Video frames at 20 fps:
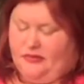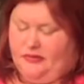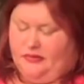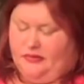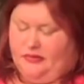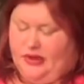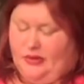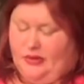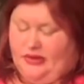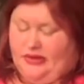
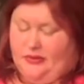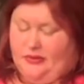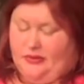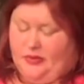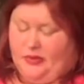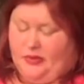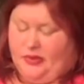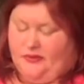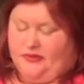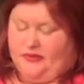"Now eat up your
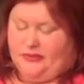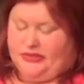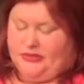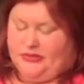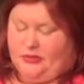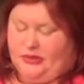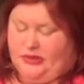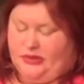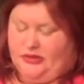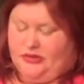breakfast, my
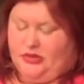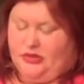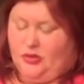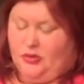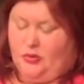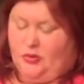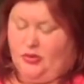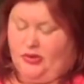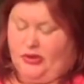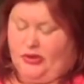sweet.
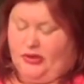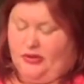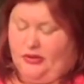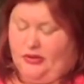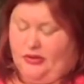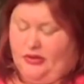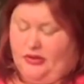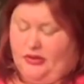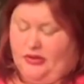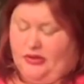Don't worry.
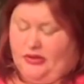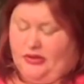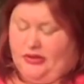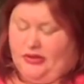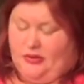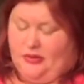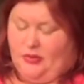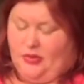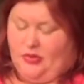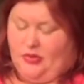
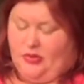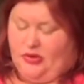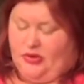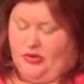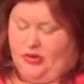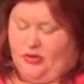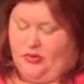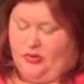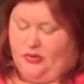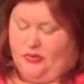It won't hurt
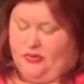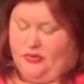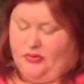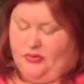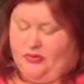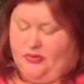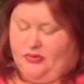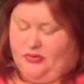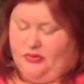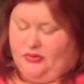you."
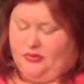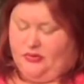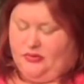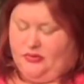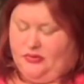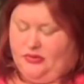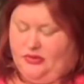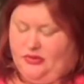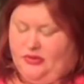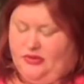
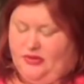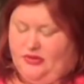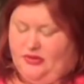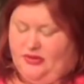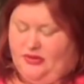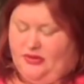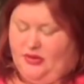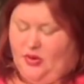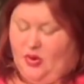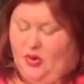
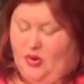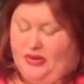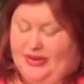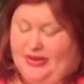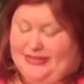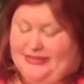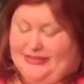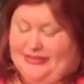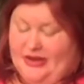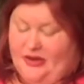
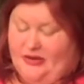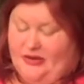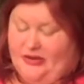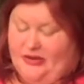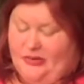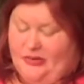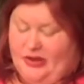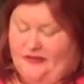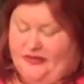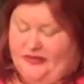Coraline stared at the
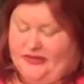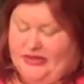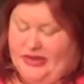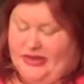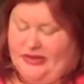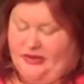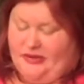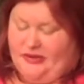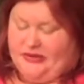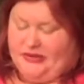breakfast,
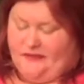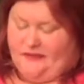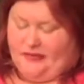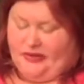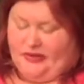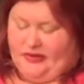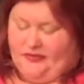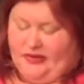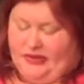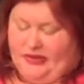hating herself for
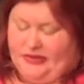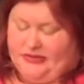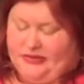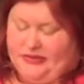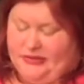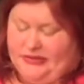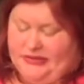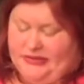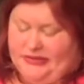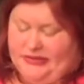giving in so
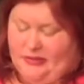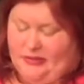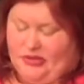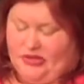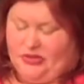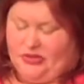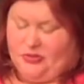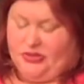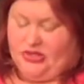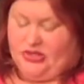easily, but
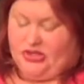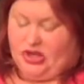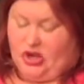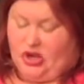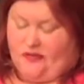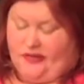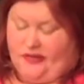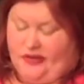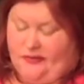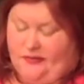she was
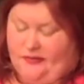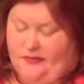starving.